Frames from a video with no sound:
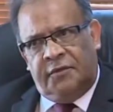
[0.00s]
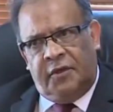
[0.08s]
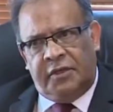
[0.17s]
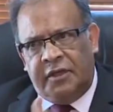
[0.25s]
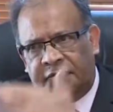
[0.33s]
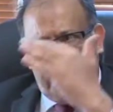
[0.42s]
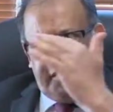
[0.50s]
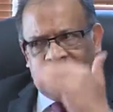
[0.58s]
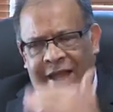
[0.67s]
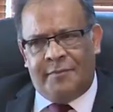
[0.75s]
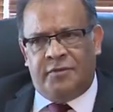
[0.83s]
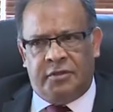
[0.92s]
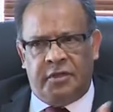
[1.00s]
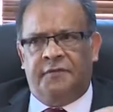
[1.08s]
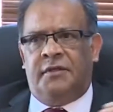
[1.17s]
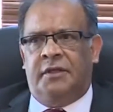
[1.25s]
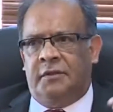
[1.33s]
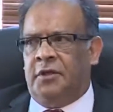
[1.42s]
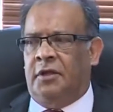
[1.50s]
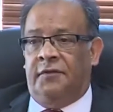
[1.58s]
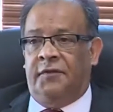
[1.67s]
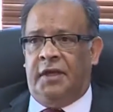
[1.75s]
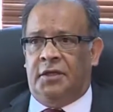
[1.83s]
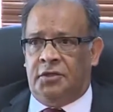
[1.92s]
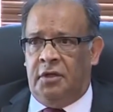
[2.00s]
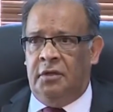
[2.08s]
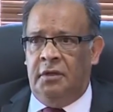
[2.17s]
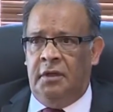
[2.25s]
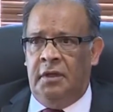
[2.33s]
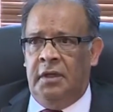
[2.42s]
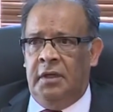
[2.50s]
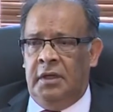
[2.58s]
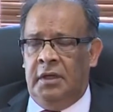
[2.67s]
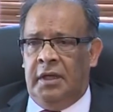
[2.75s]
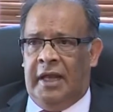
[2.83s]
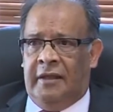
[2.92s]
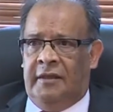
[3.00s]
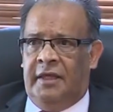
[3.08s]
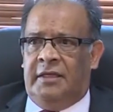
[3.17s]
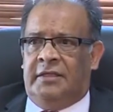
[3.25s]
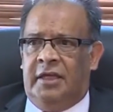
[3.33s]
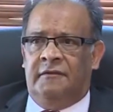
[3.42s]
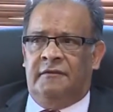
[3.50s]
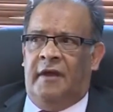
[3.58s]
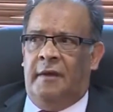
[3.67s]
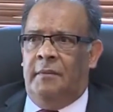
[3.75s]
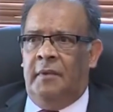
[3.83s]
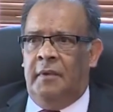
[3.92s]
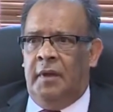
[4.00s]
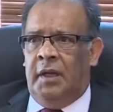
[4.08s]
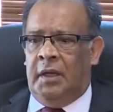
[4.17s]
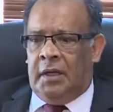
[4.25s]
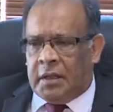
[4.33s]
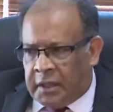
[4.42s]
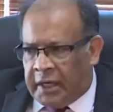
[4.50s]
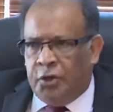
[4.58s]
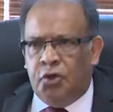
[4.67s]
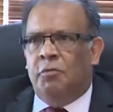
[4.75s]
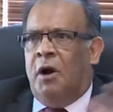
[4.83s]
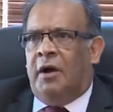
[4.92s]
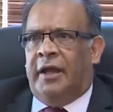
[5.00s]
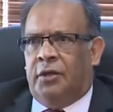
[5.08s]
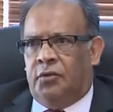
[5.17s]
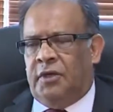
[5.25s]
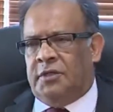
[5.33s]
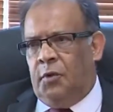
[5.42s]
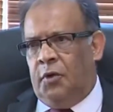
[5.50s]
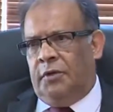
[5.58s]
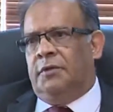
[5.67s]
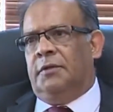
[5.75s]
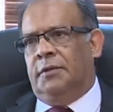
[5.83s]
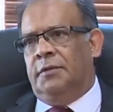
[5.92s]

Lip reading: There are different types of certification, and this gives them a new market to exploit.